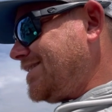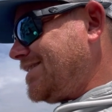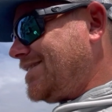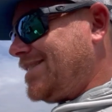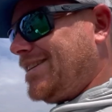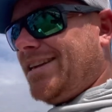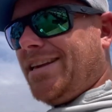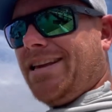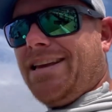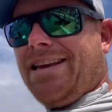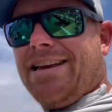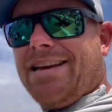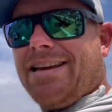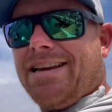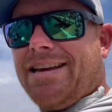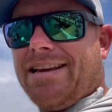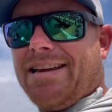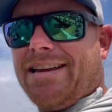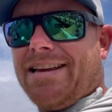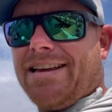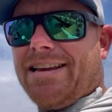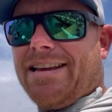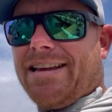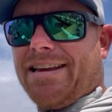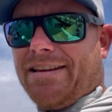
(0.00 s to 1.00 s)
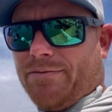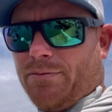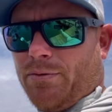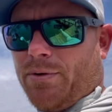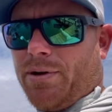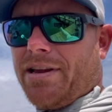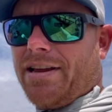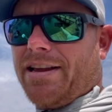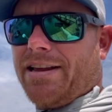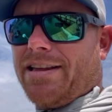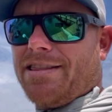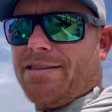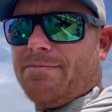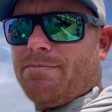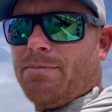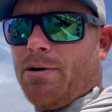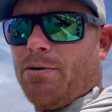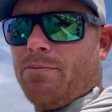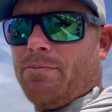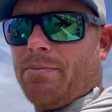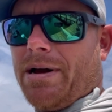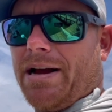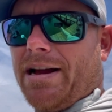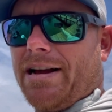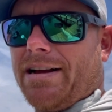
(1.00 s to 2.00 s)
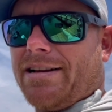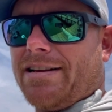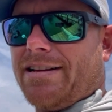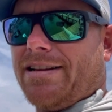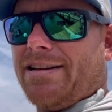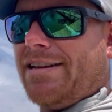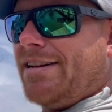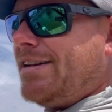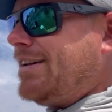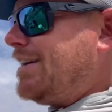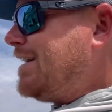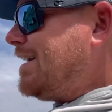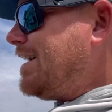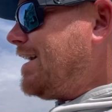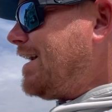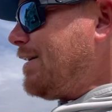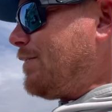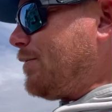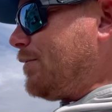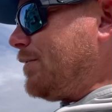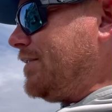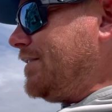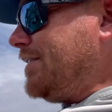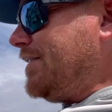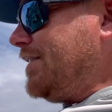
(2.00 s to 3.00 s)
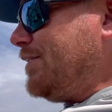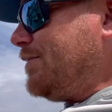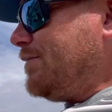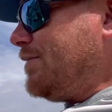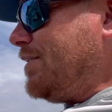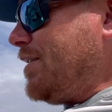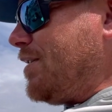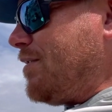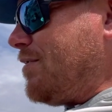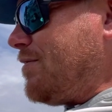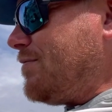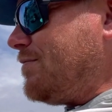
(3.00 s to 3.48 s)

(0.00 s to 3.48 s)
see if we can get the boat back. I really don't know.